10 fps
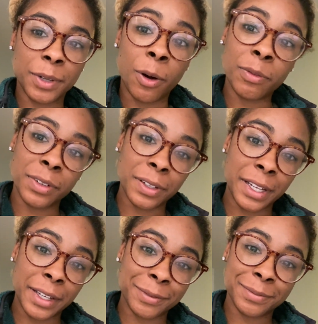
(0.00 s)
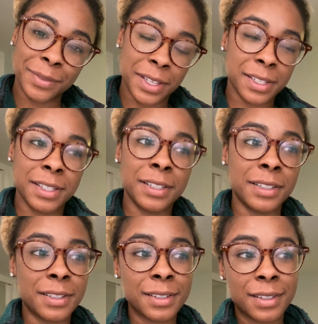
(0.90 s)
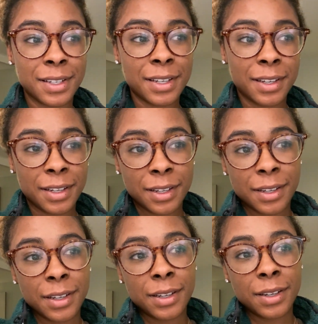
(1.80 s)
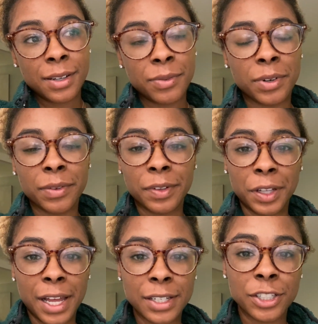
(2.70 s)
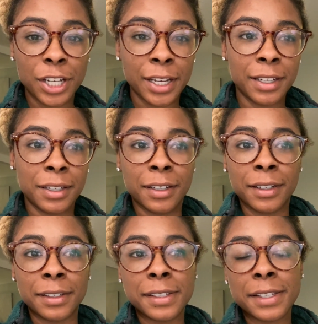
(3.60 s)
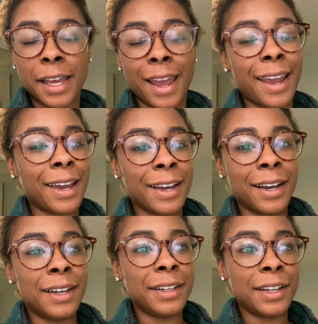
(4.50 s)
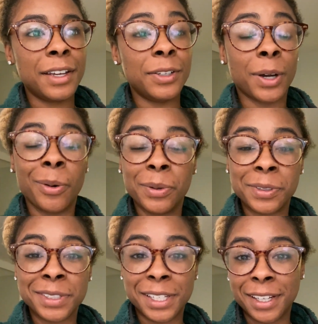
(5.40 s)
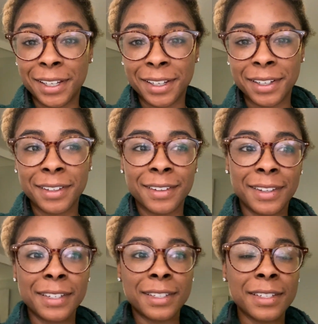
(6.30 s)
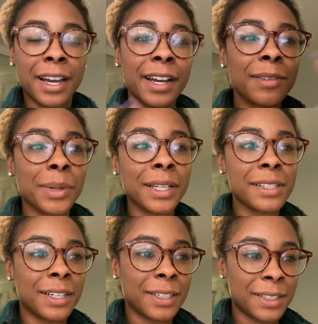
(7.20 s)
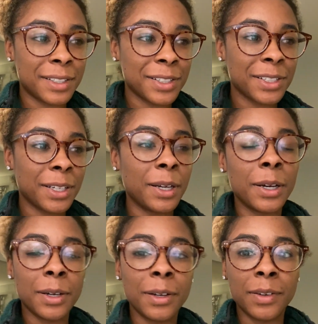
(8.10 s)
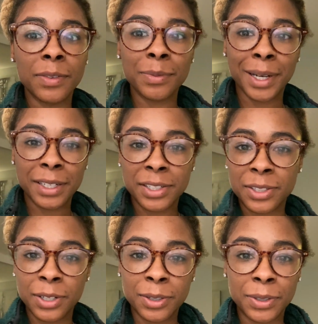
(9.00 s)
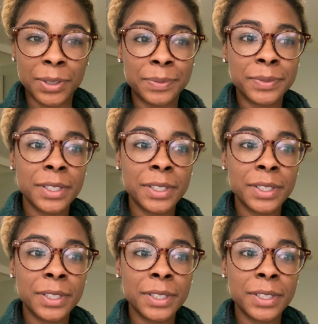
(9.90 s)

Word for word: Hopefully, this is one of the last check ins, and y'all will see this entire montage of my struggle.